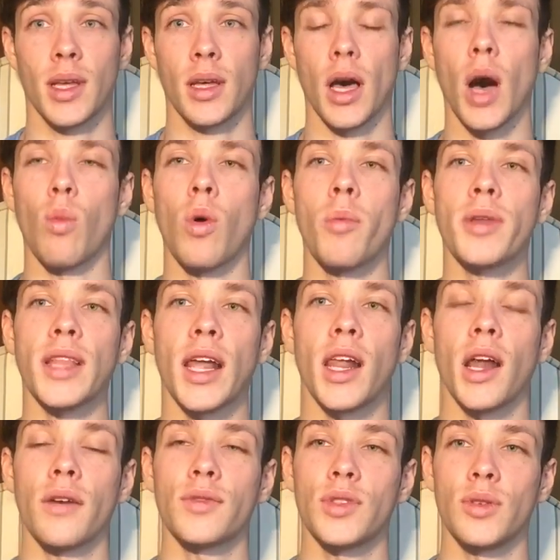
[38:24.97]
A woman that
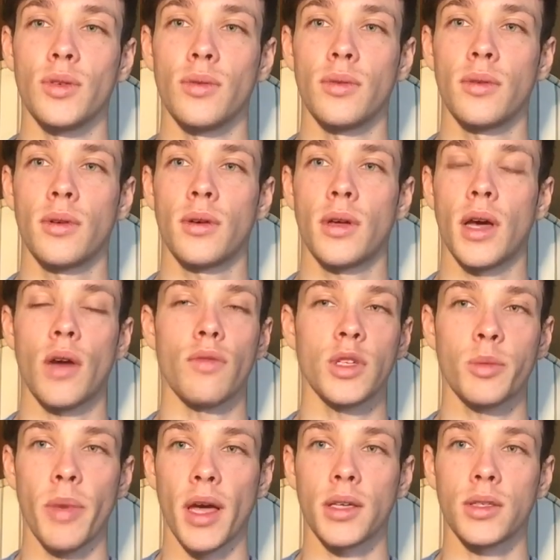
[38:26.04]
loves you and
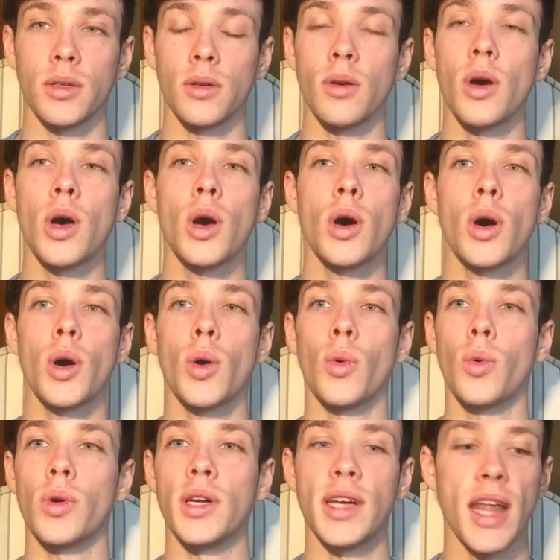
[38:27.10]
respects you
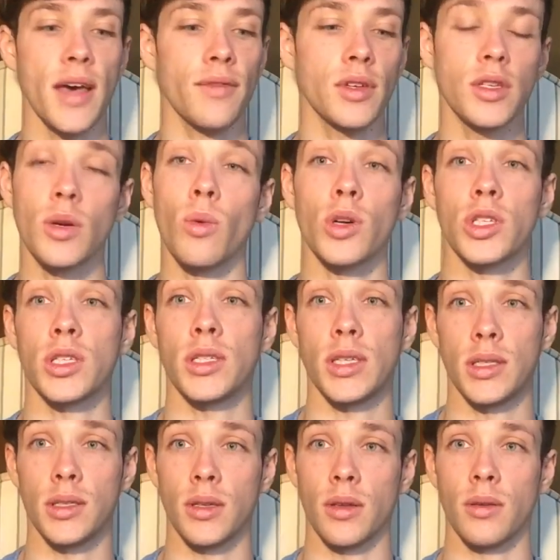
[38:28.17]
would never do what she did
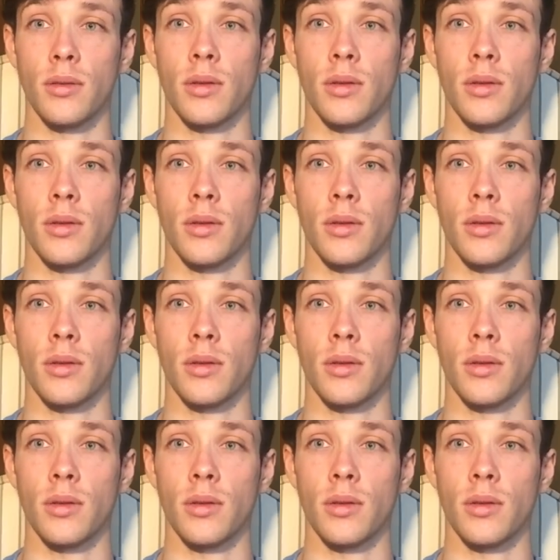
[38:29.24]
to you.